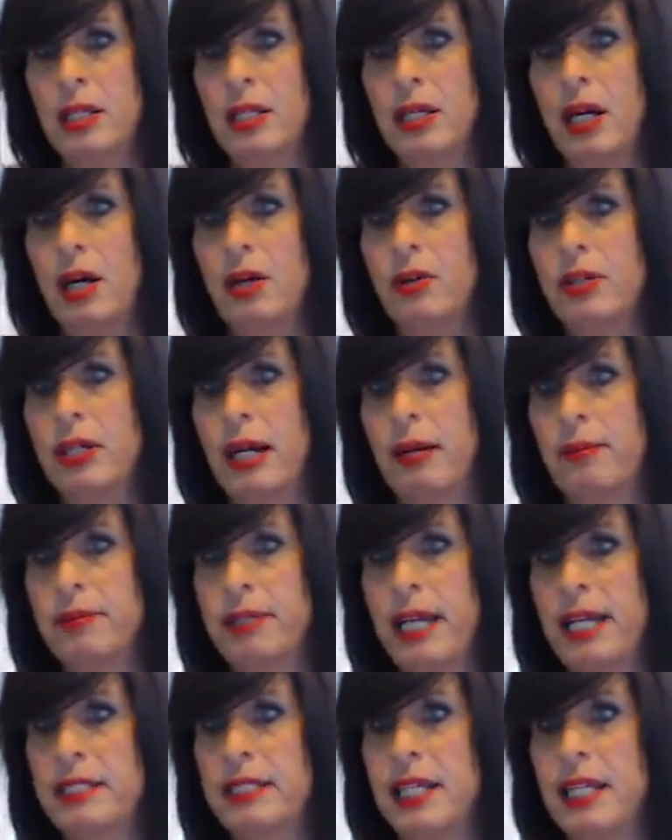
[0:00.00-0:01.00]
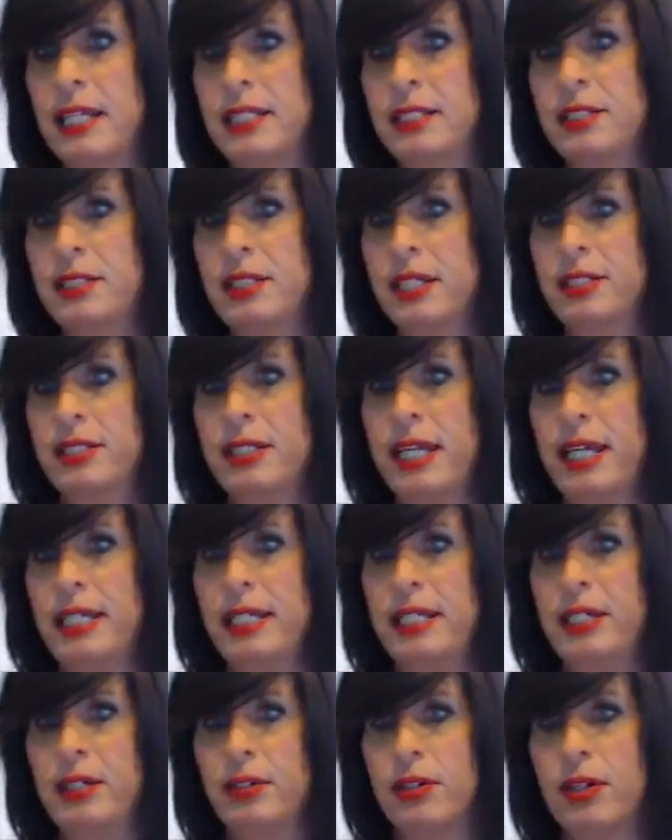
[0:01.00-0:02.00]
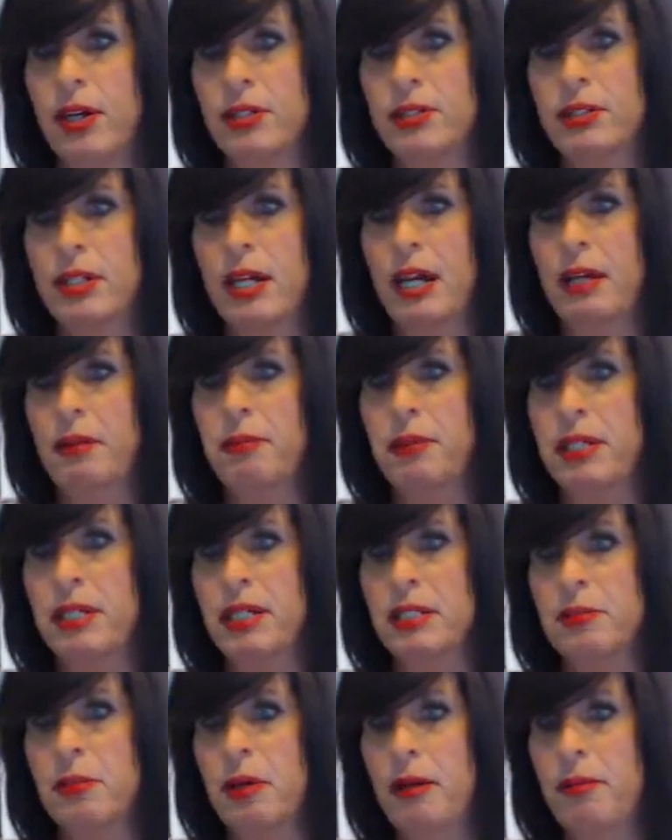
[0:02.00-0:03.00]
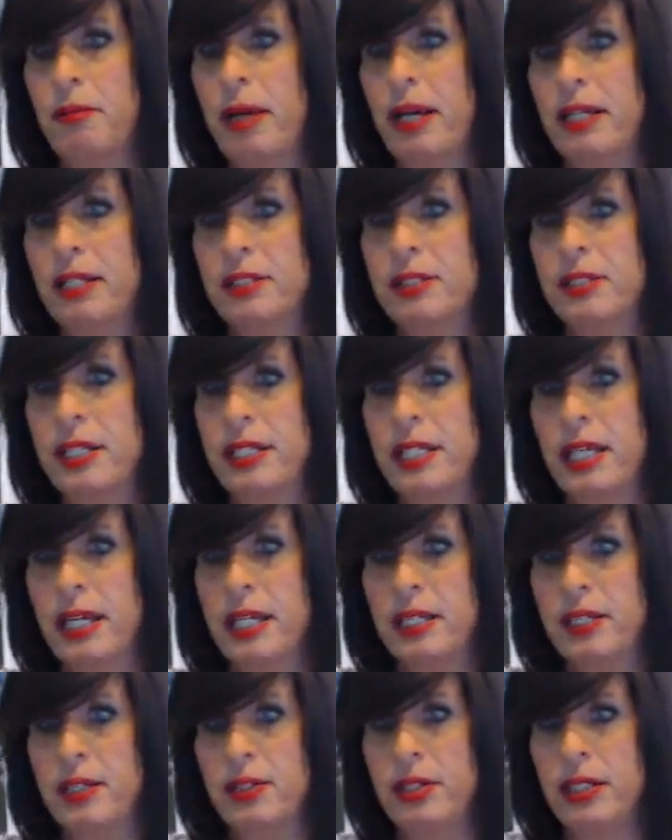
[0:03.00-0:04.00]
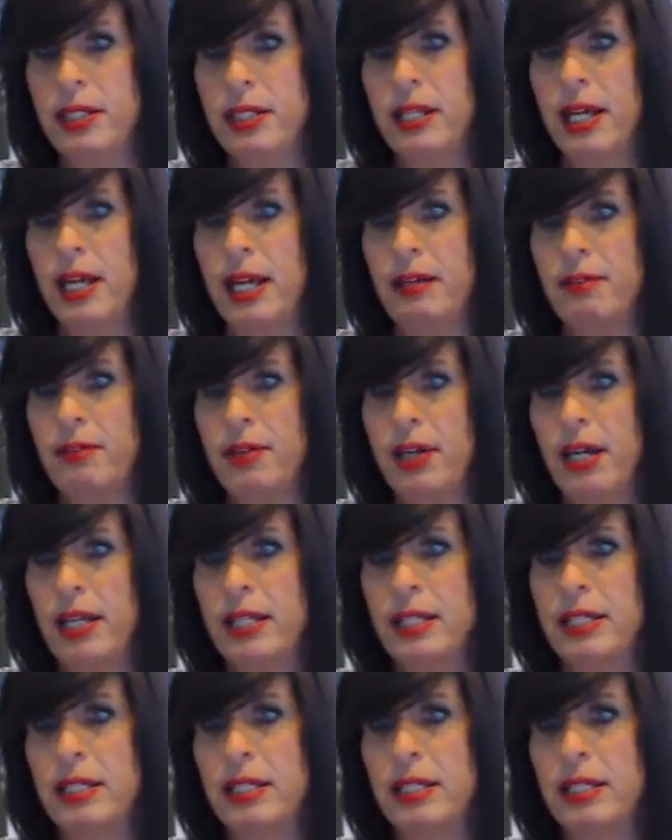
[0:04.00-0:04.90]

Oh, Cupcake said it's 60 in here at all time because of my medicine. Yeah, you need to have that.